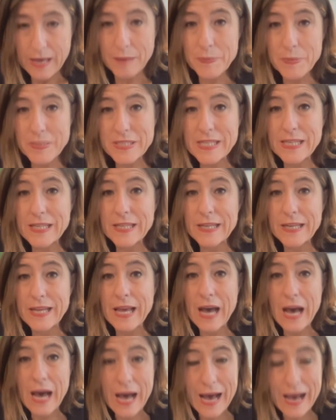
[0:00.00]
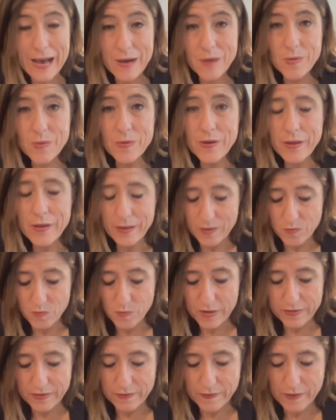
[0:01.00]
and particularly how
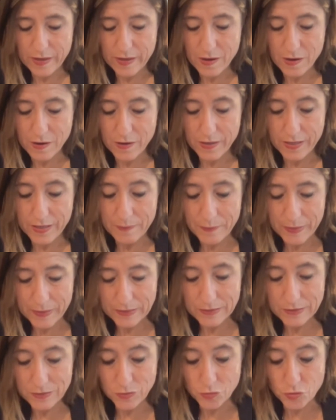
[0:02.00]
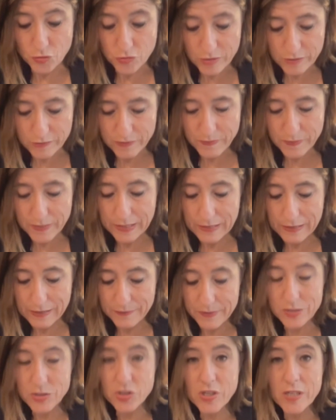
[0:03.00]
and whether they are impacted or driven by
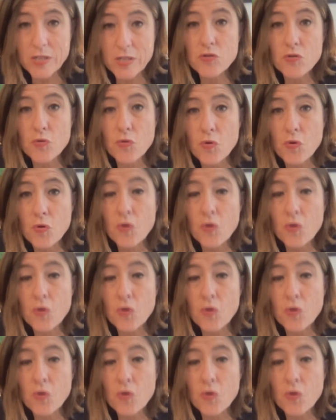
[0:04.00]
climate change